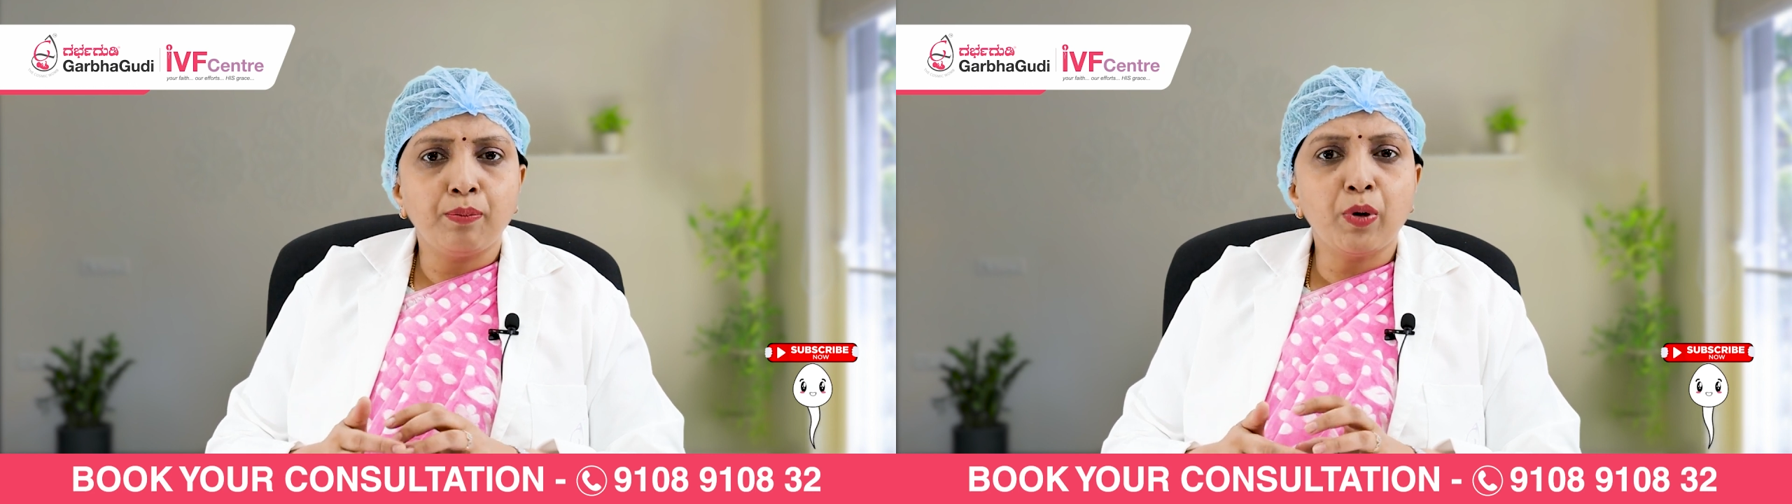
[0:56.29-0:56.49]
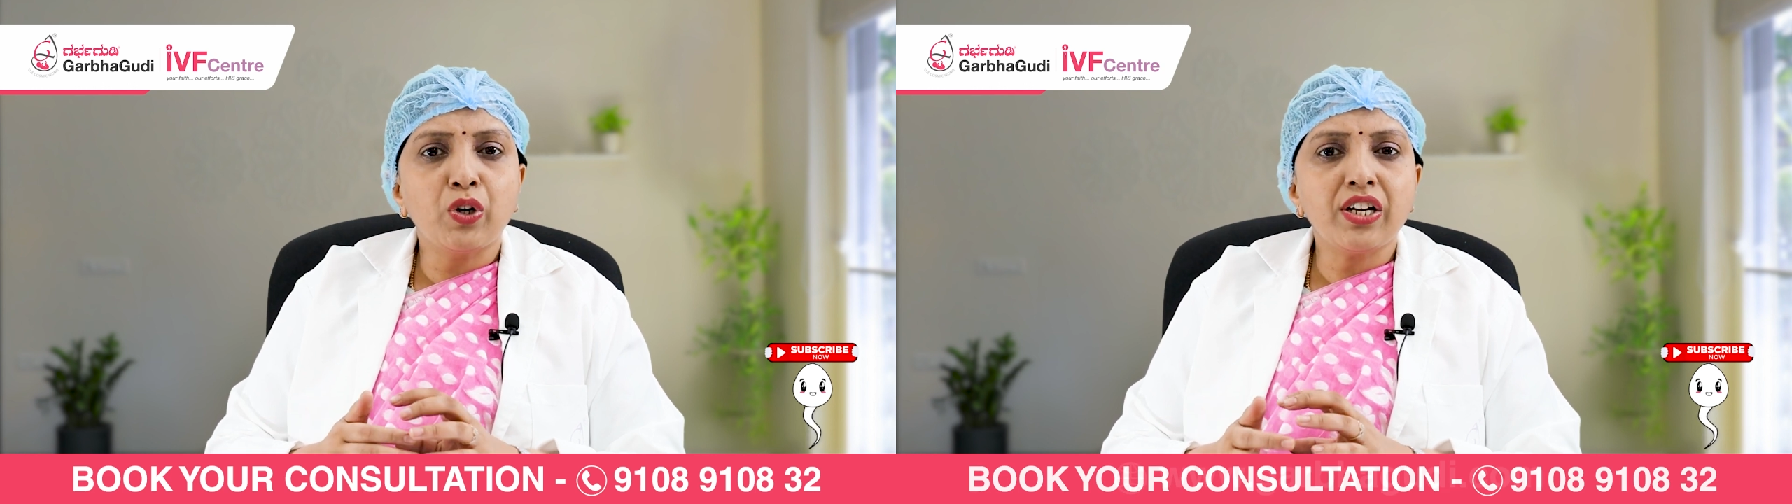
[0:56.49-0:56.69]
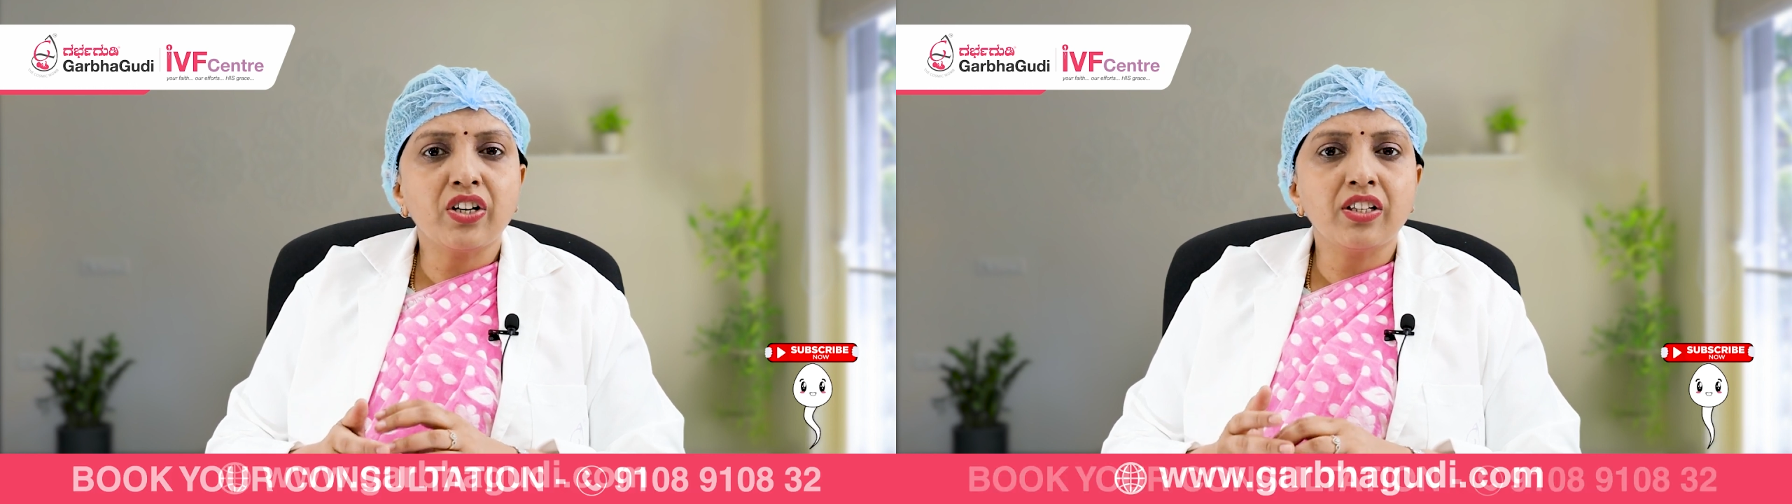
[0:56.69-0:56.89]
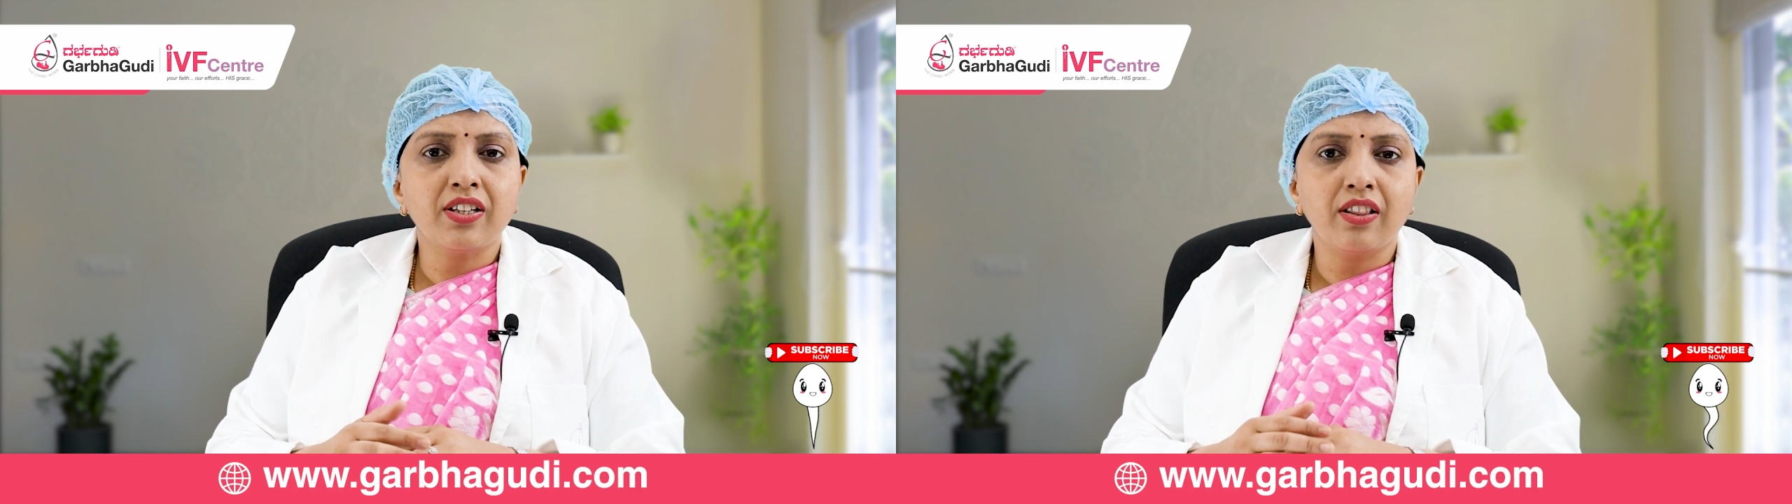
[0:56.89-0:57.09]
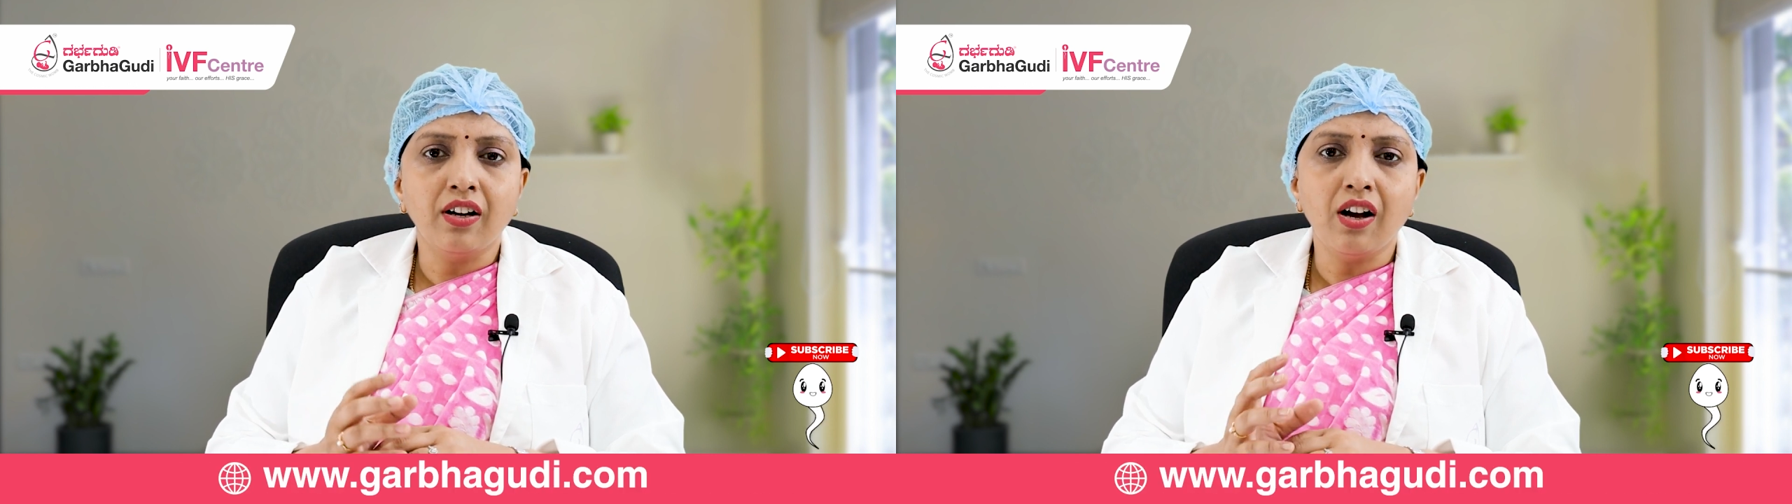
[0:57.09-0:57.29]

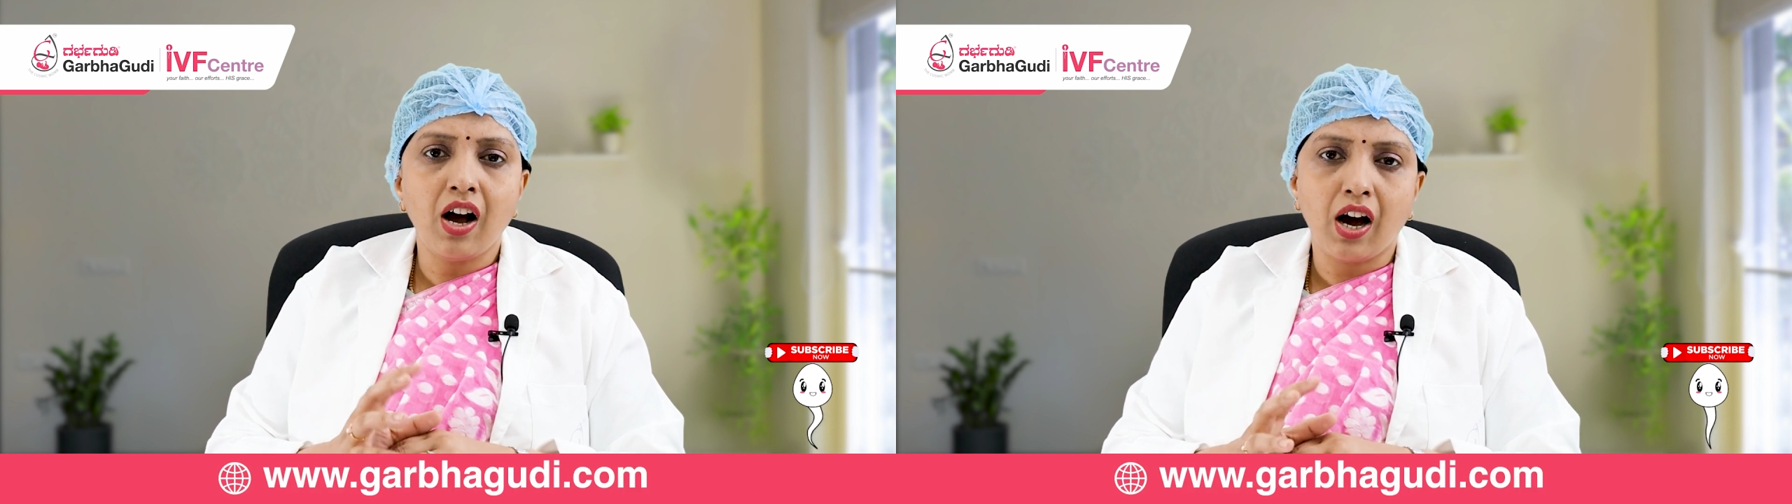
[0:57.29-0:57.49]
mutations in the